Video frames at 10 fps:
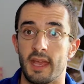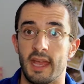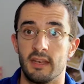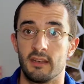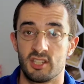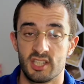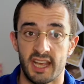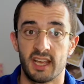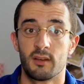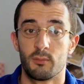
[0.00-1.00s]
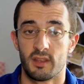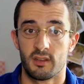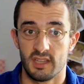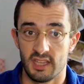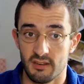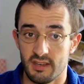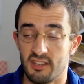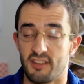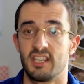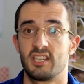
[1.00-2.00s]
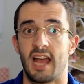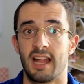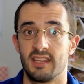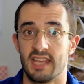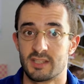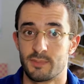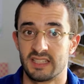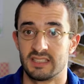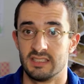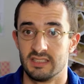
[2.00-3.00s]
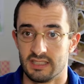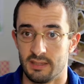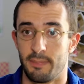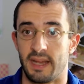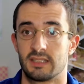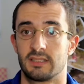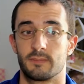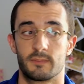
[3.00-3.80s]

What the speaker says: and check whether the intervention had the expected impact.